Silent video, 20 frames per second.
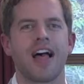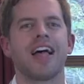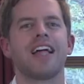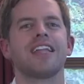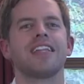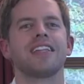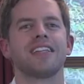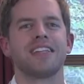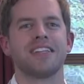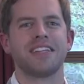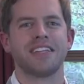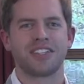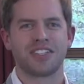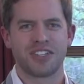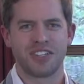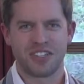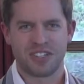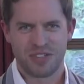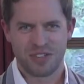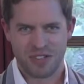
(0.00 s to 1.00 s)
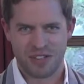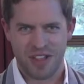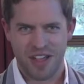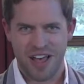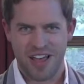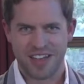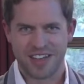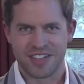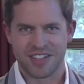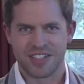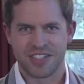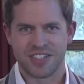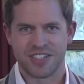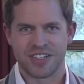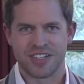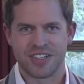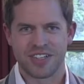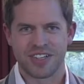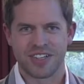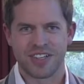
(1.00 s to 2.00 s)
Listen to
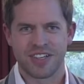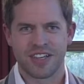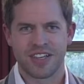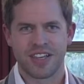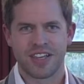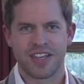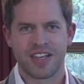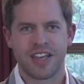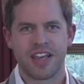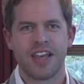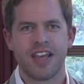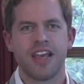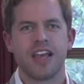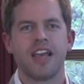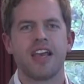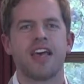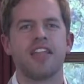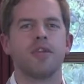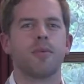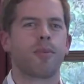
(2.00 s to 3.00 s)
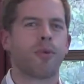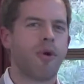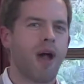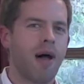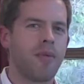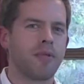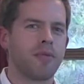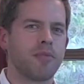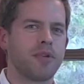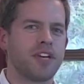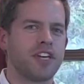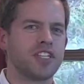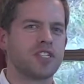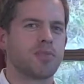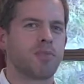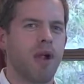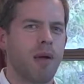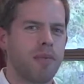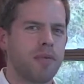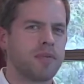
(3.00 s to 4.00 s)
clients. And the problem is,
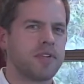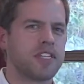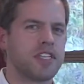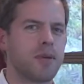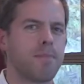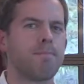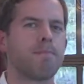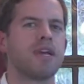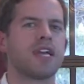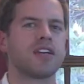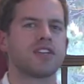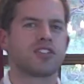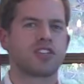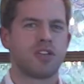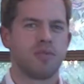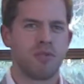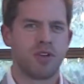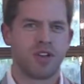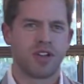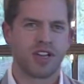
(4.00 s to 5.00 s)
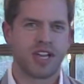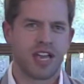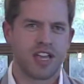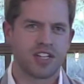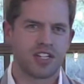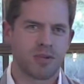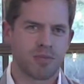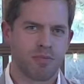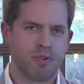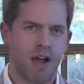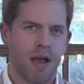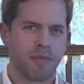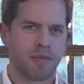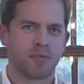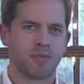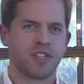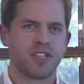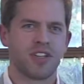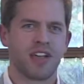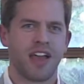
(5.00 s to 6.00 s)
probably the biggest communication problem
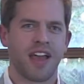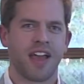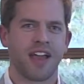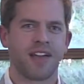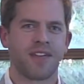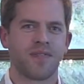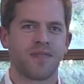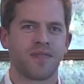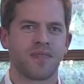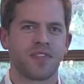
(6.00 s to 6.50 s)
today